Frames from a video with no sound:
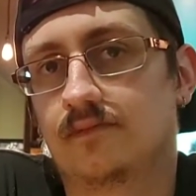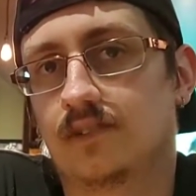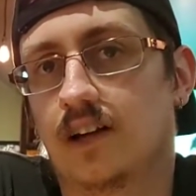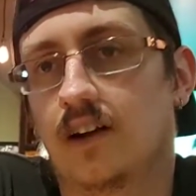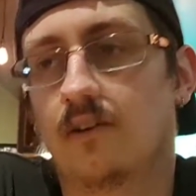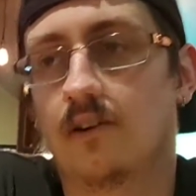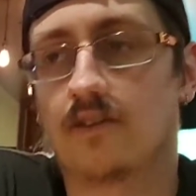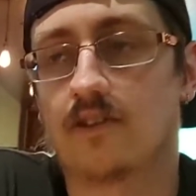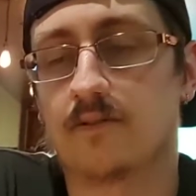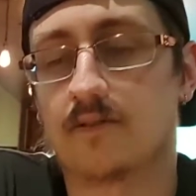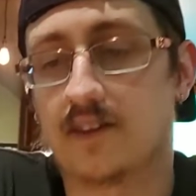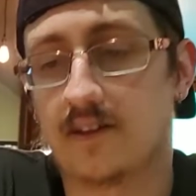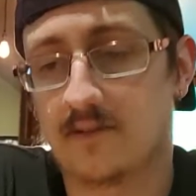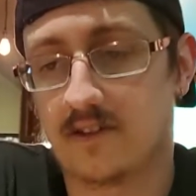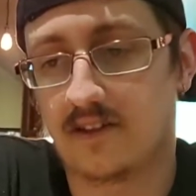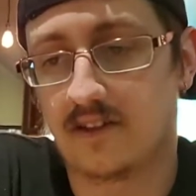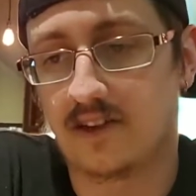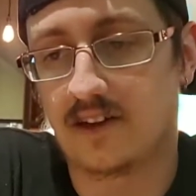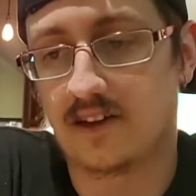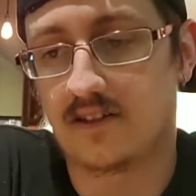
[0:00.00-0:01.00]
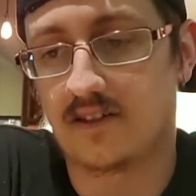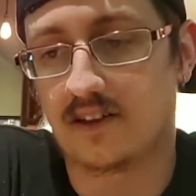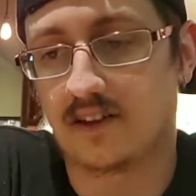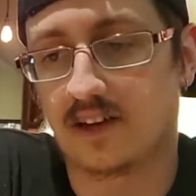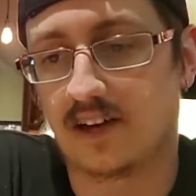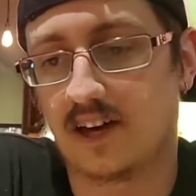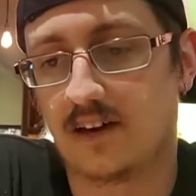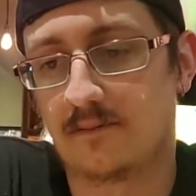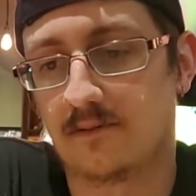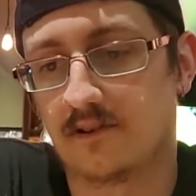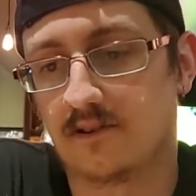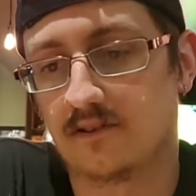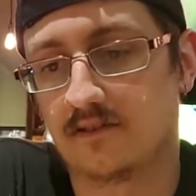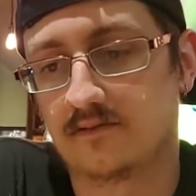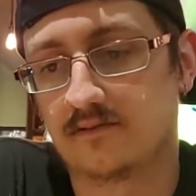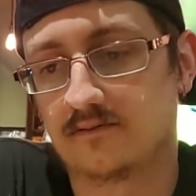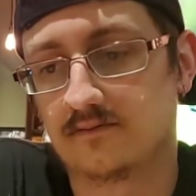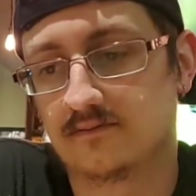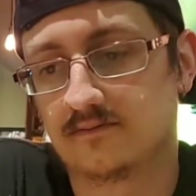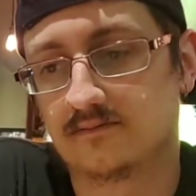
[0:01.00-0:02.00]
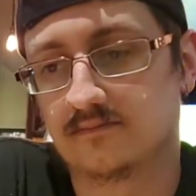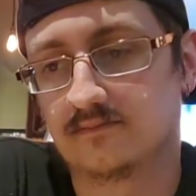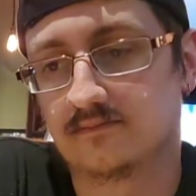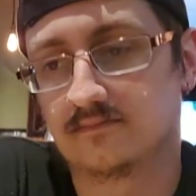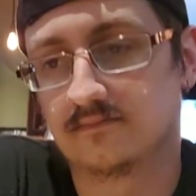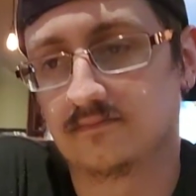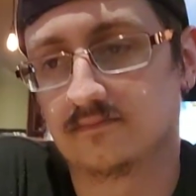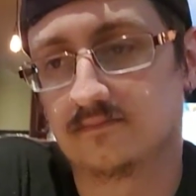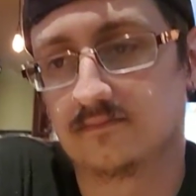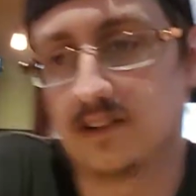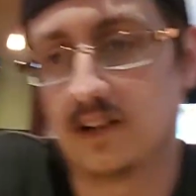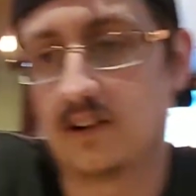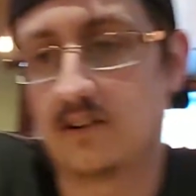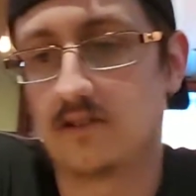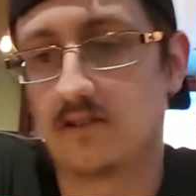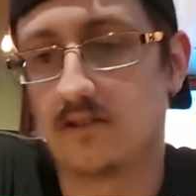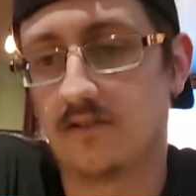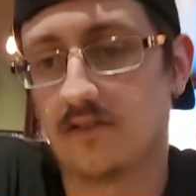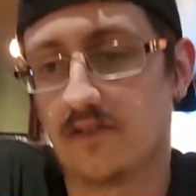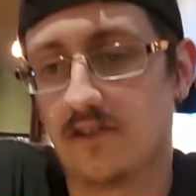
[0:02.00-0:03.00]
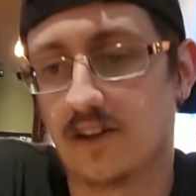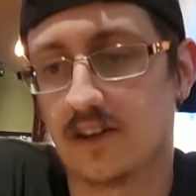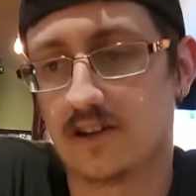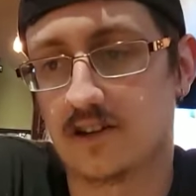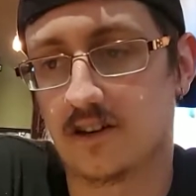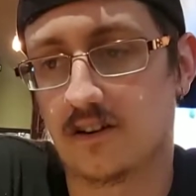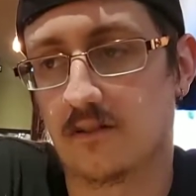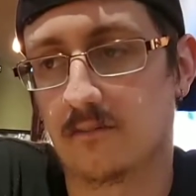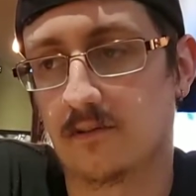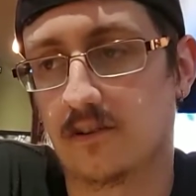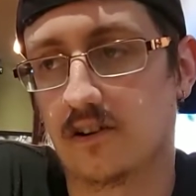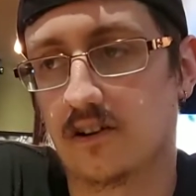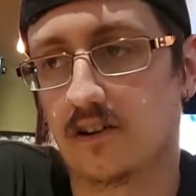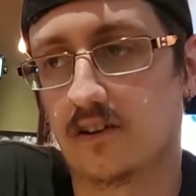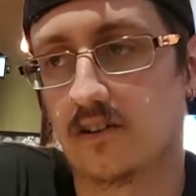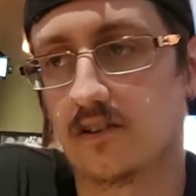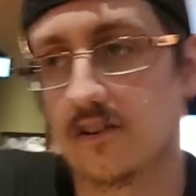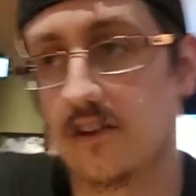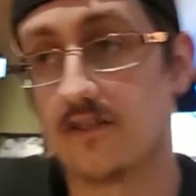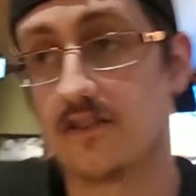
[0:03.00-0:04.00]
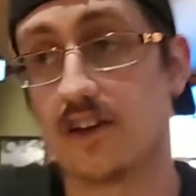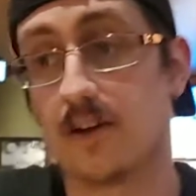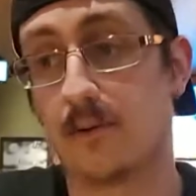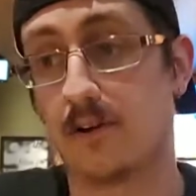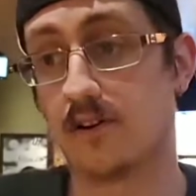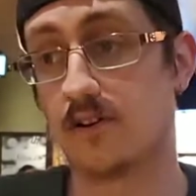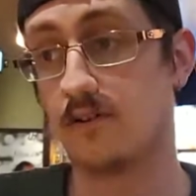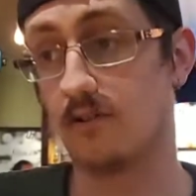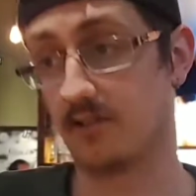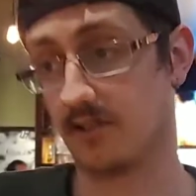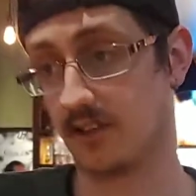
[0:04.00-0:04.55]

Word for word: Well, sometimes I think it's the cable. I don't know if it's actually unplugged. This time I know it's